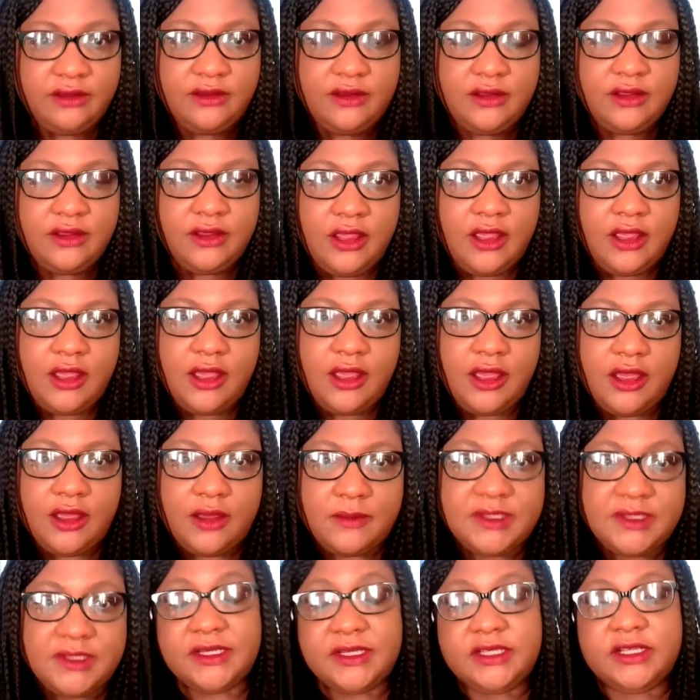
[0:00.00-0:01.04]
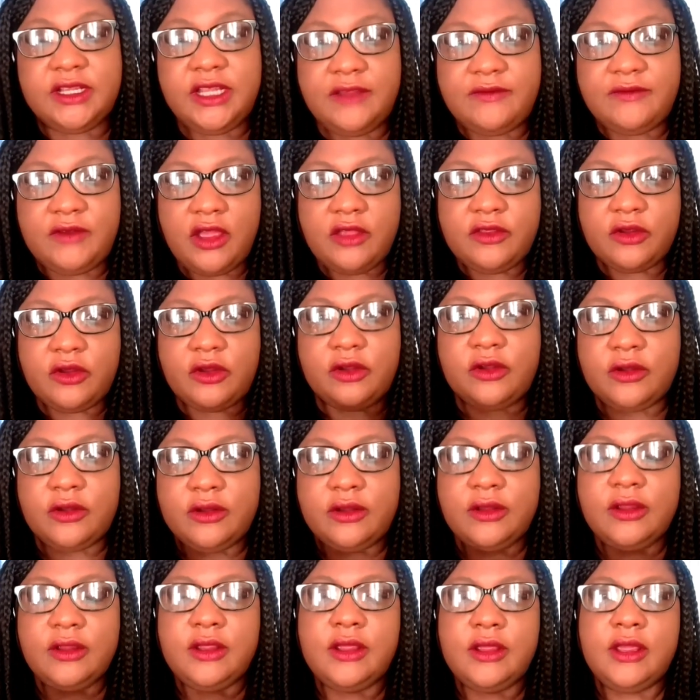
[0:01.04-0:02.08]
especially if other
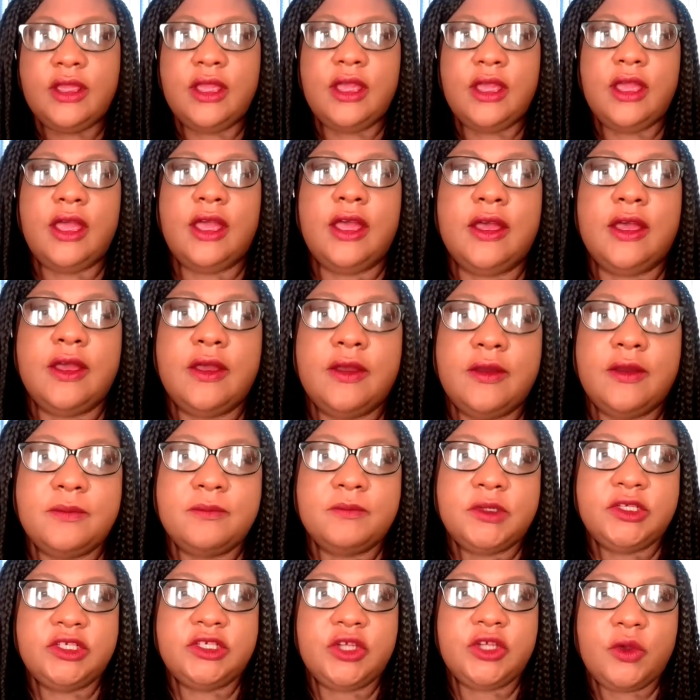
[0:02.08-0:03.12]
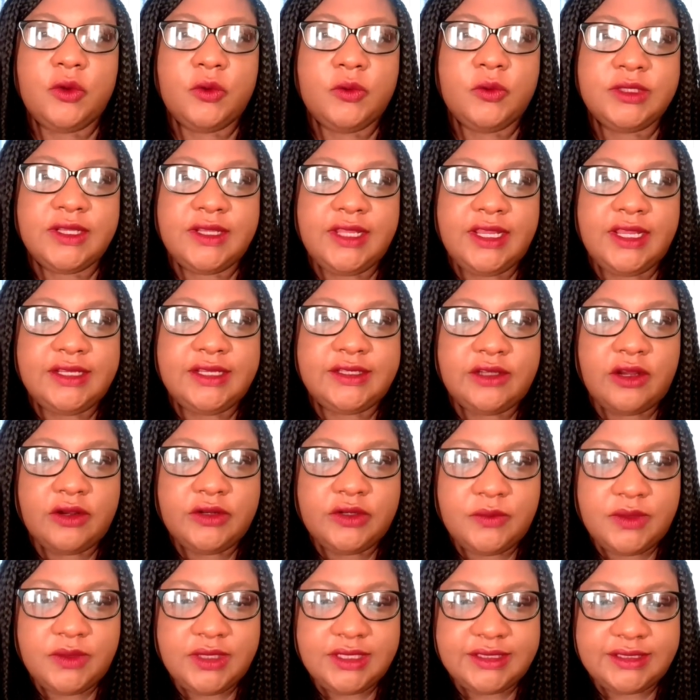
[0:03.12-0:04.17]
shows and things start doing the
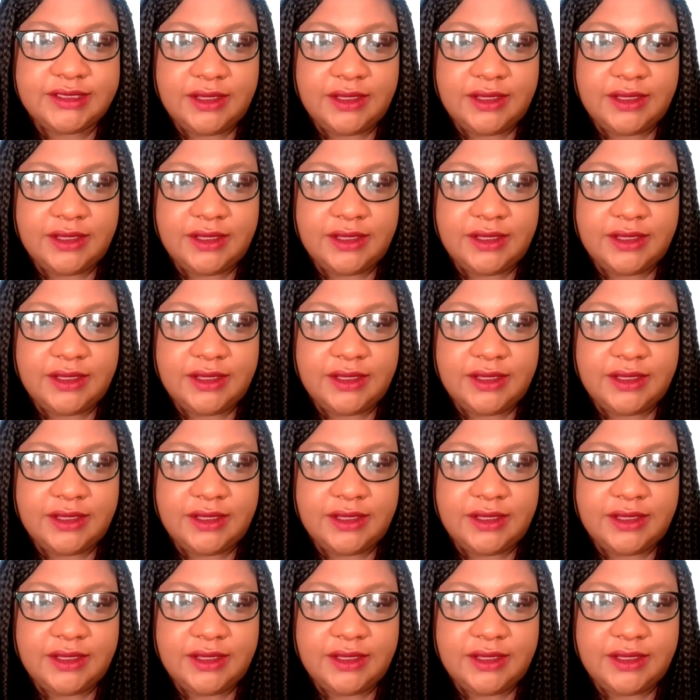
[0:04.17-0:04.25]
same?